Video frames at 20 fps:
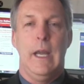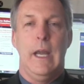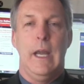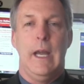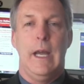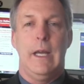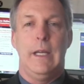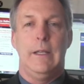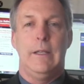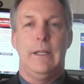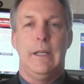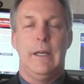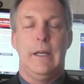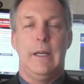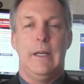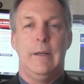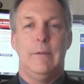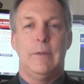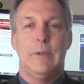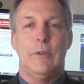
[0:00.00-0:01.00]
And
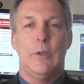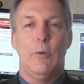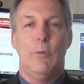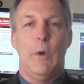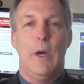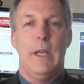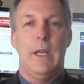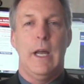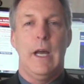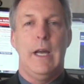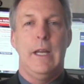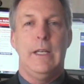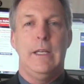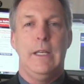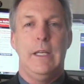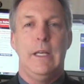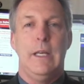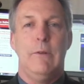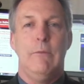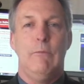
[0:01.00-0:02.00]
so what I
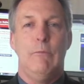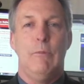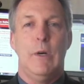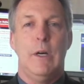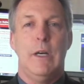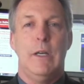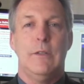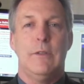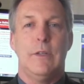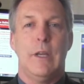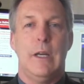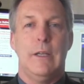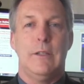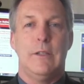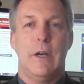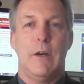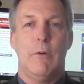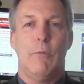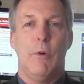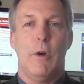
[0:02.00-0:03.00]
did was I
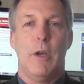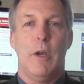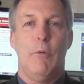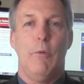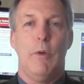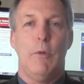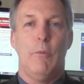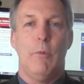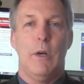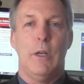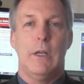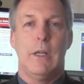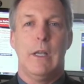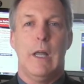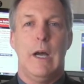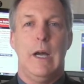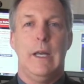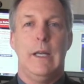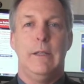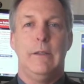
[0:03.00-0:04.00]
started working with one
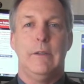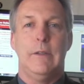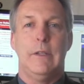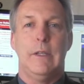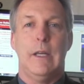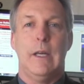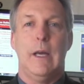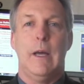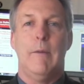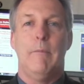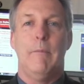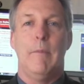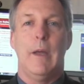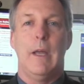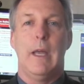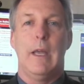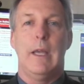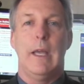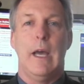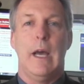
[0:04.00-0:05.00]
client.
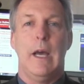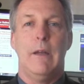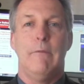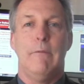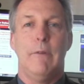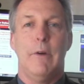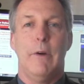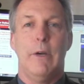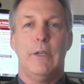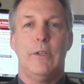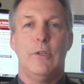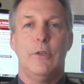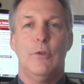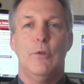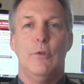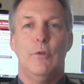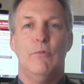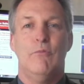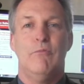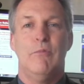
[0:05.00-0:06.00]
I got very
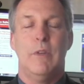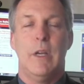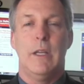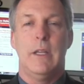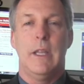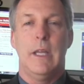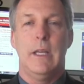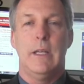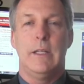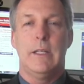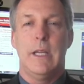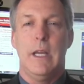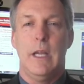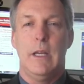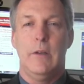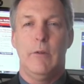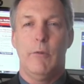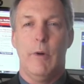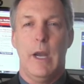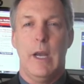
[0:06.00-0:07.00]
soon, I think,
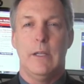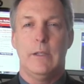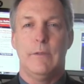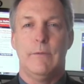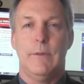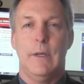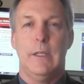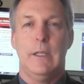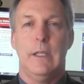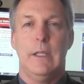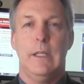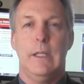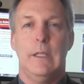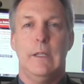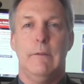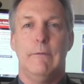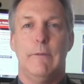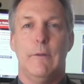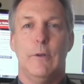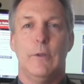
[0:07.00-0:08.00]
10 grants funded
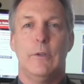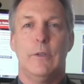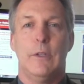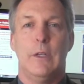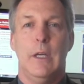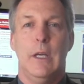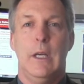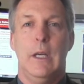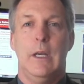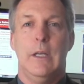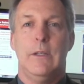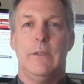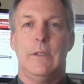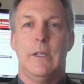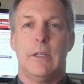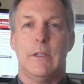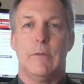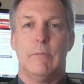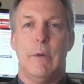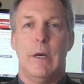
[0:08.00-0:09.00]
in the first
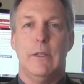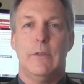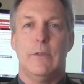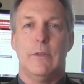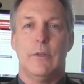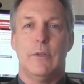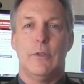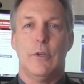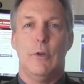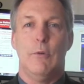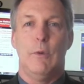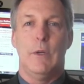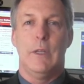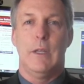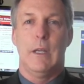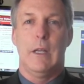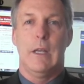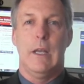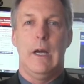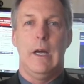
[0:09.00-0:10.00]
6 months or so with
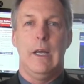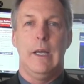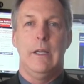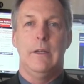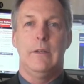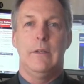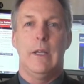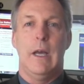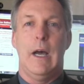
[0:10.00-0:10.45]
the client.